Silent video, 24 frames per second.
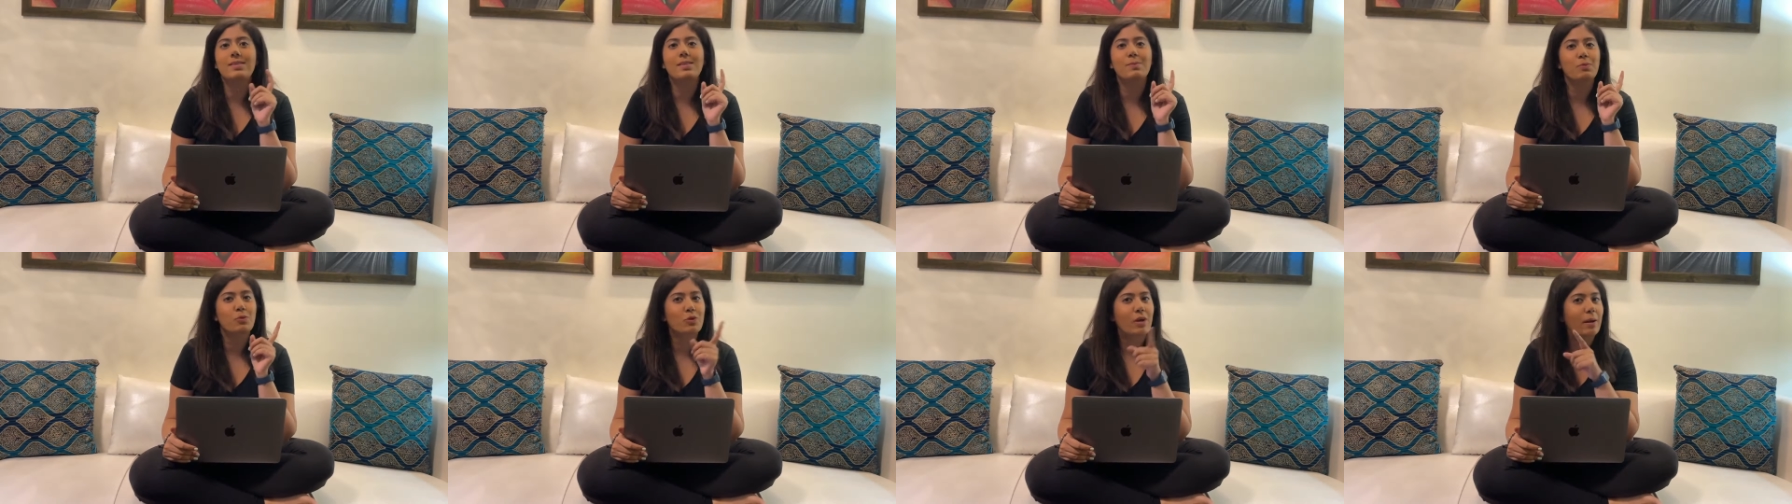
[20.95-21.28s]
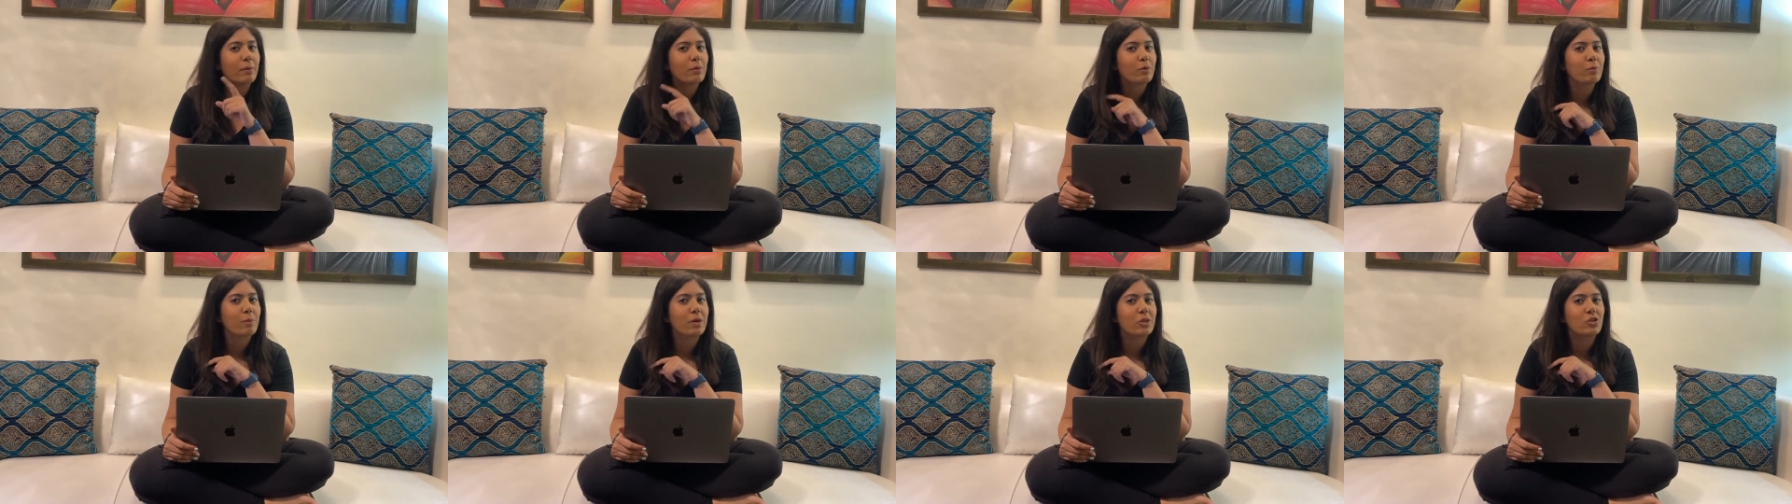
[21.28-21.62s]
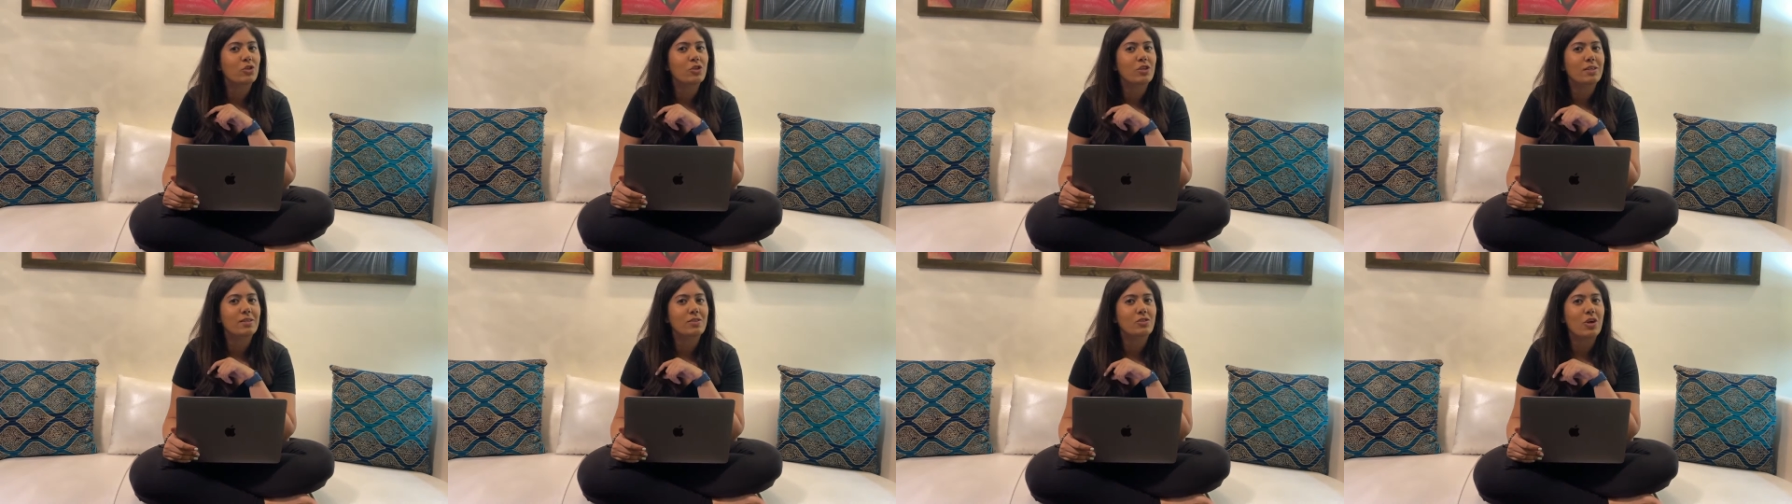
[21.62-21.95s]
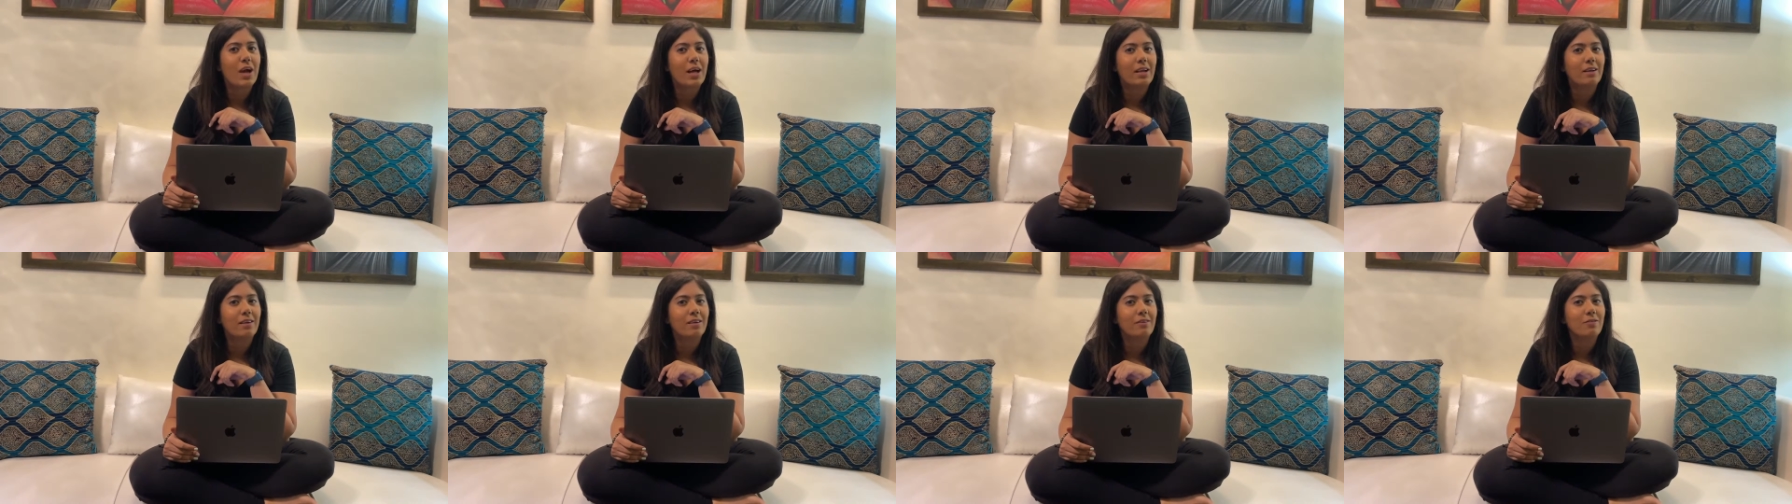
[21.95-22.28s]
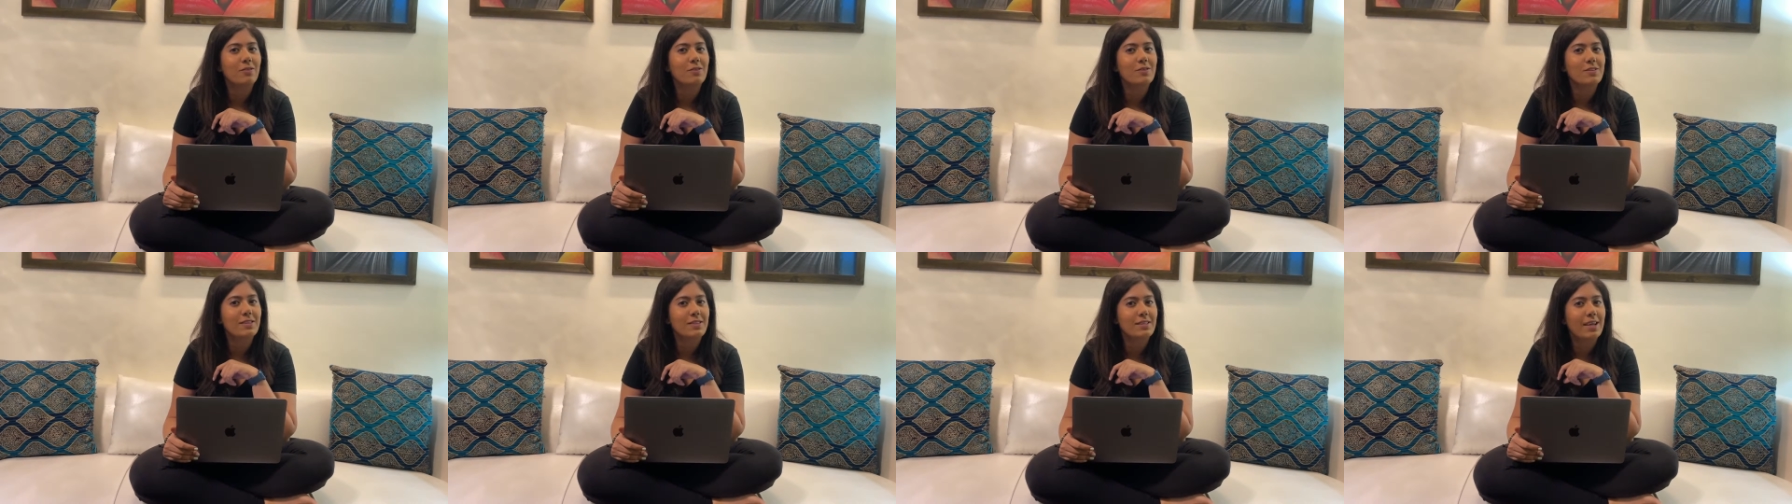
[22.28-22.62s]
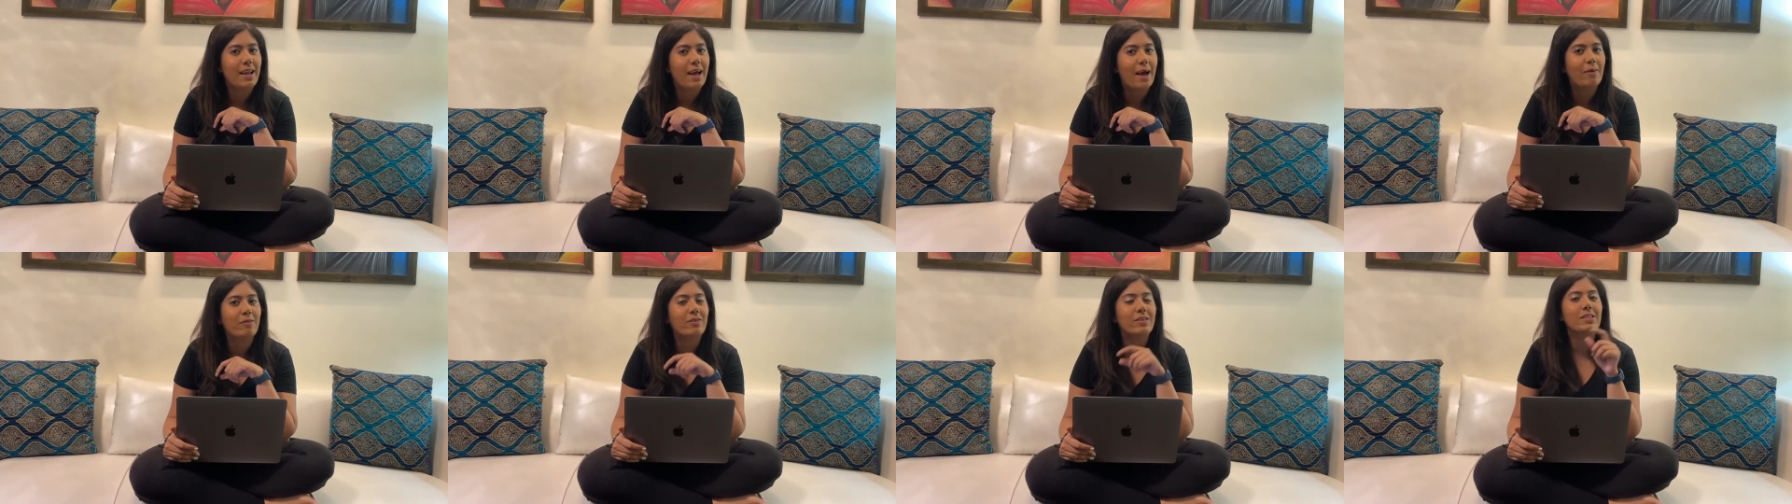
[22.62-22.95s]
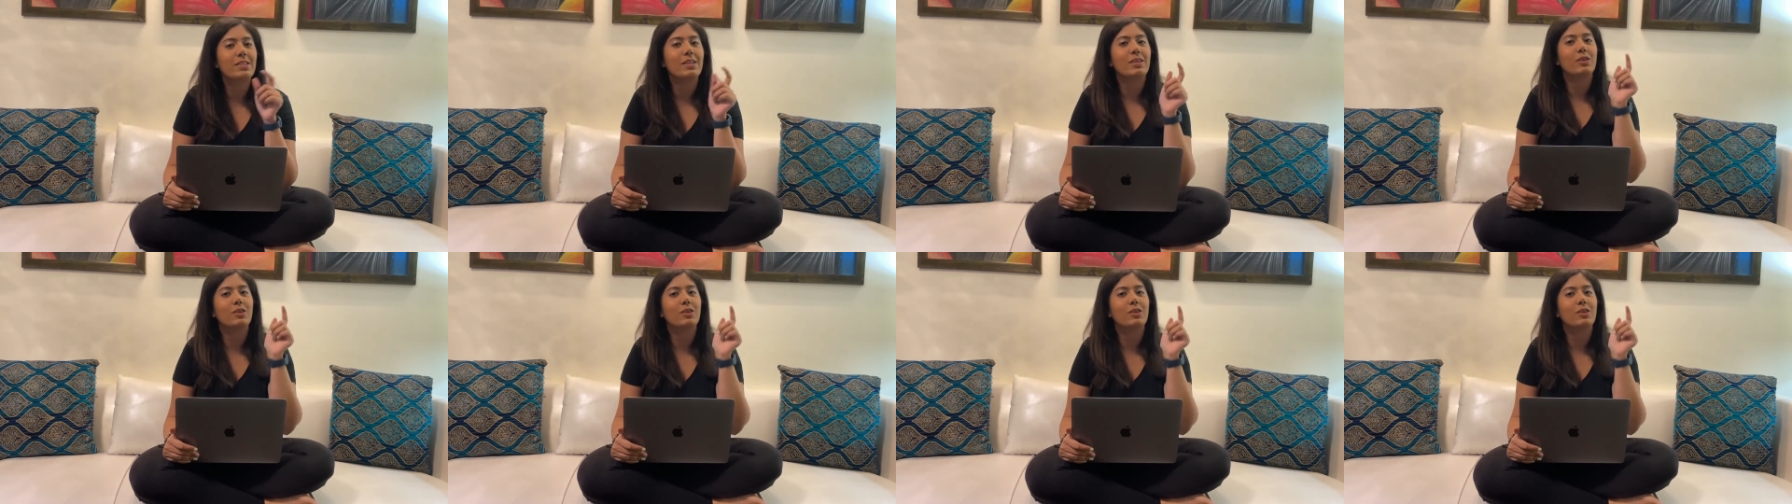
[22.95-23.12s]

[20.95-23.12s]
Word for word: subscribe to my channel if you still haven't,